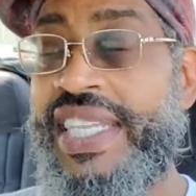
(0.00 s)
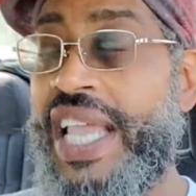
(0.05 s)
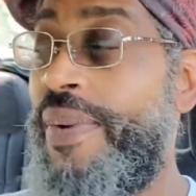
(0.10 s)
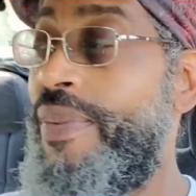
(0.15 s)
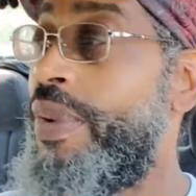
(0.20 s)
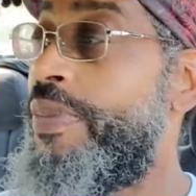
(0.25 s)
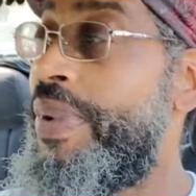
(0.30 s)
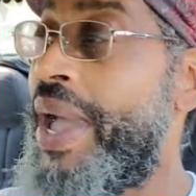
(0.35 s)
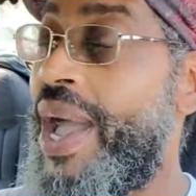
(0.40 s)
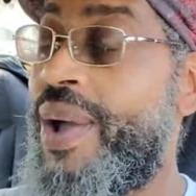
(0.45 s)

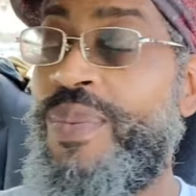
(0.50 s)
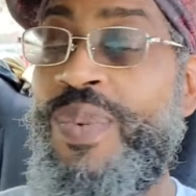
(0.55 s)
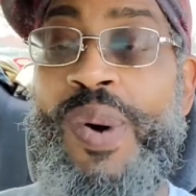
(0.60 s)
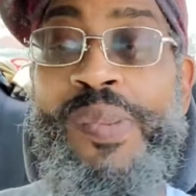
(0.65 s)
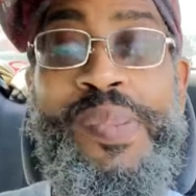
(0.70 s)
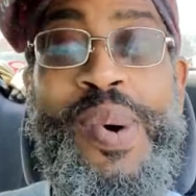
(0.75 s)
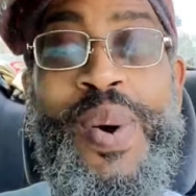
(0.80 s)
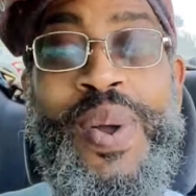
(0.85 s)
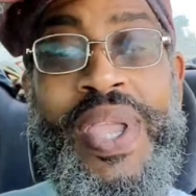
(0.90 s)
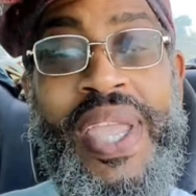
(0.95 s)
Just coming
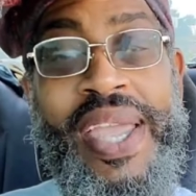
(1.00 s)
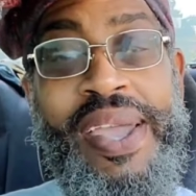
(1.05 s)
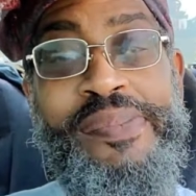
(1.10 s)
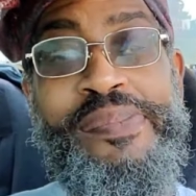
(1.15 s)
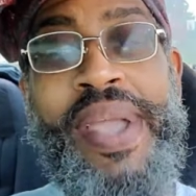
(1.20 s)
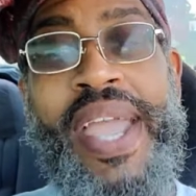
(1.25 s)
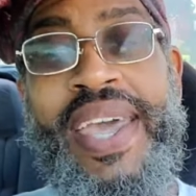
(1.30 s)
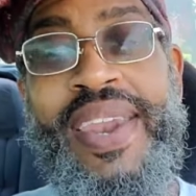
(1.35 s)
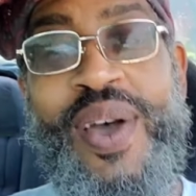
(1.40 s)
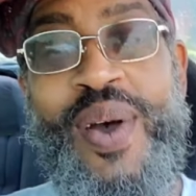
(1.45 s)
back one more
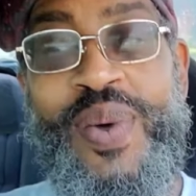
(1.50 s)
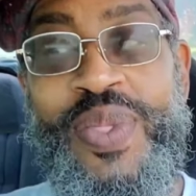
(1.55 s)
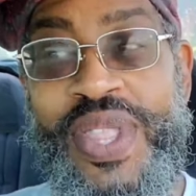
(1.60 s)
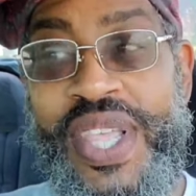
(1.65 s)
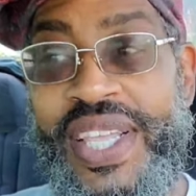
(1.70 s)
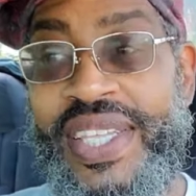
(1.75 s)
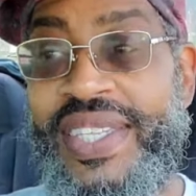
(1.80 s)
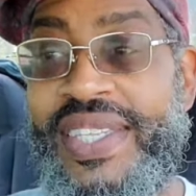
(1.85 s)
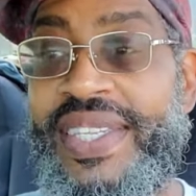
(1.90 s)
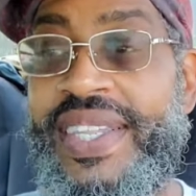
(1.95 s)
game, man,
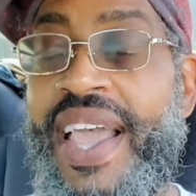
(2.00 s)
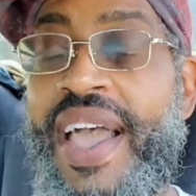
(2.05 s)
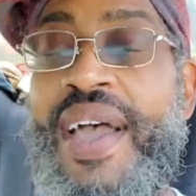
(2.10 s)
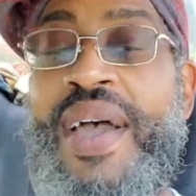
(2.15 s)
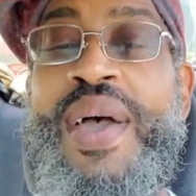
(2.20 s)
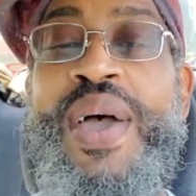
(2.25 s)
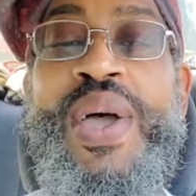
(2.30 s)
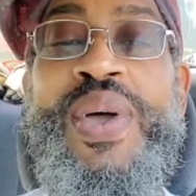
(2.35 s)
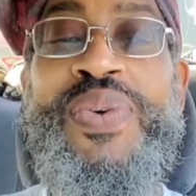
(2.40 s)
on this